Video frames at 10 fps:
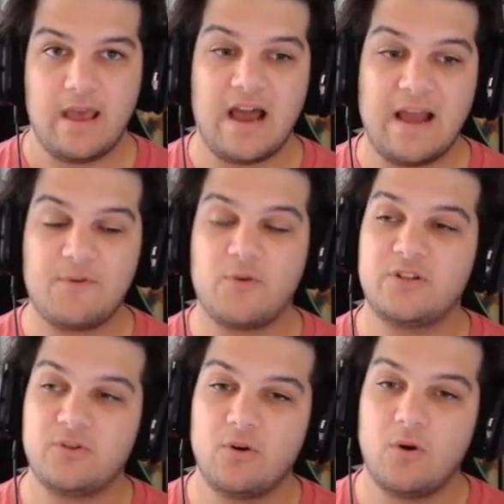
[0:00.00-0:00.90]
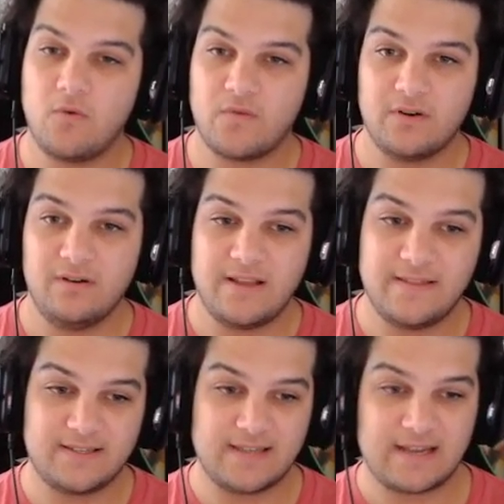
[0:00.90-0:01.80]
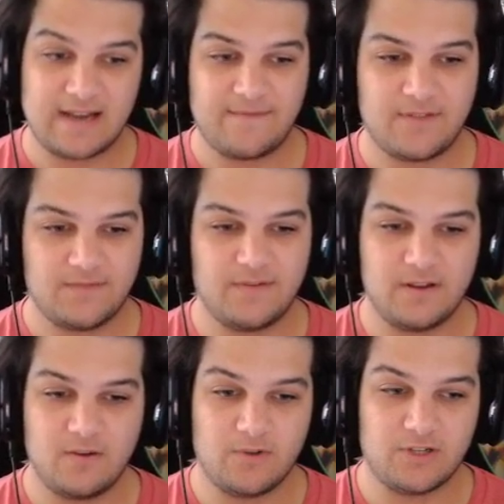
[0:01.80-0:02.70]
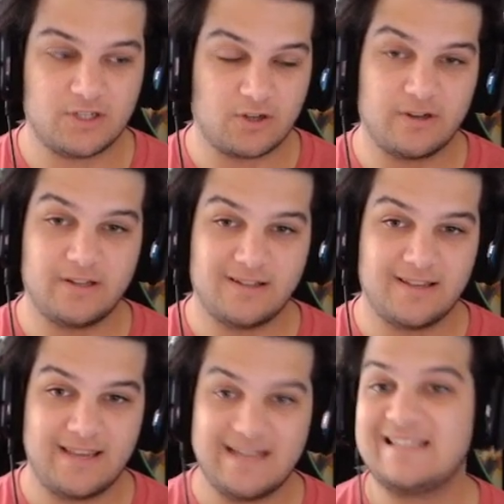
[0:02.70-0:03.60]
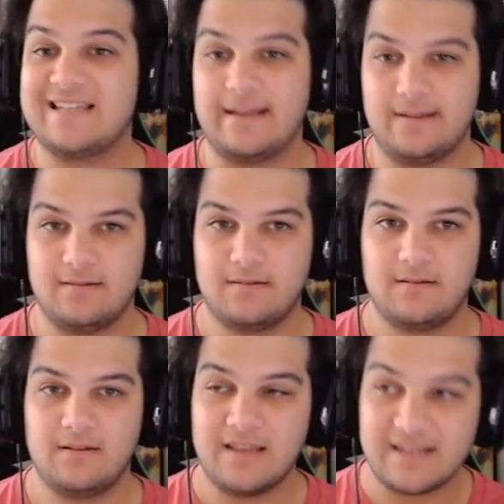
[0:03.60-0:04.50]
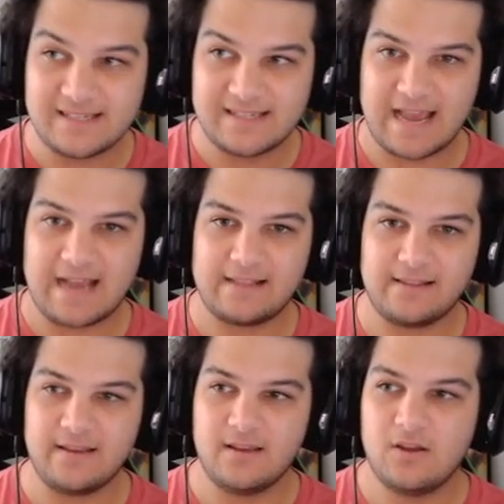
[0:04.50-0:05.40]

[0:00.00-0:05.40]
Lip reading: I'm going to go over in the second half of this video, which is starting like in a second, exactly